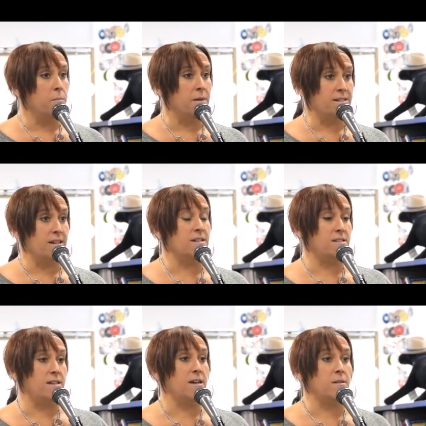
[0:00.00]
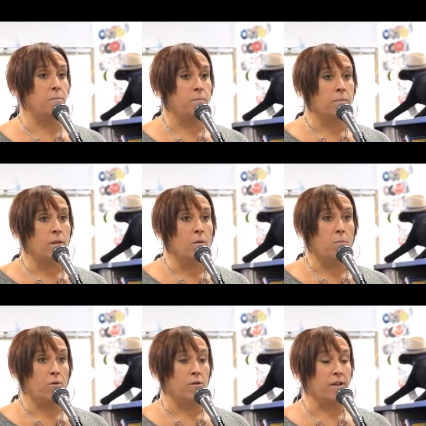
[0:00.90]
My dad's dad
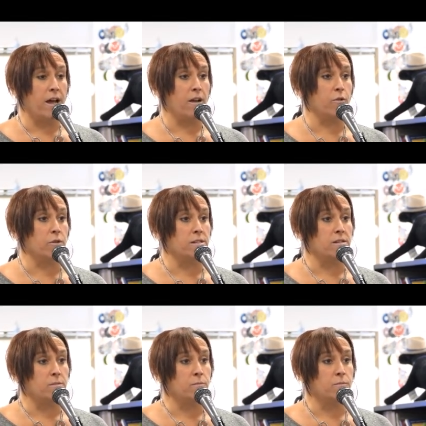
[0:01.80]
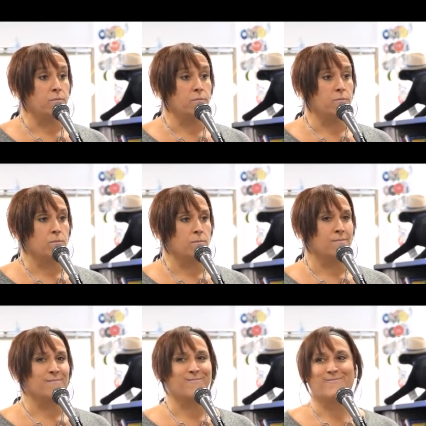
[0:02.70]
poured concrete.
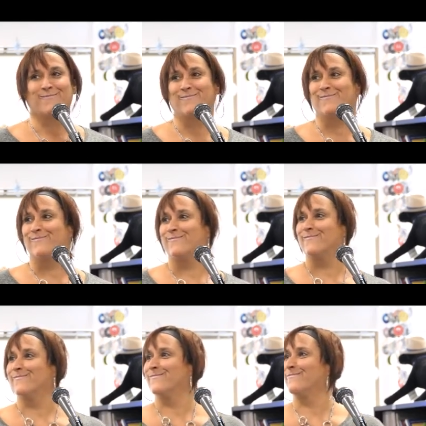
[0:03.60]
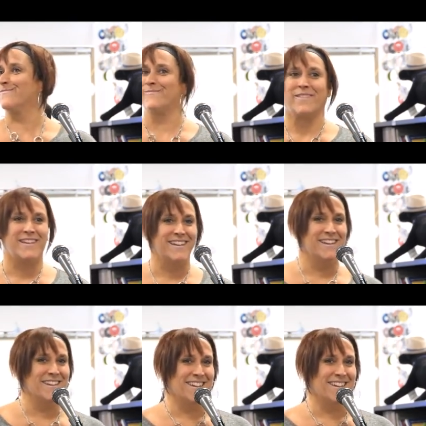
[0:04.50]
Oh.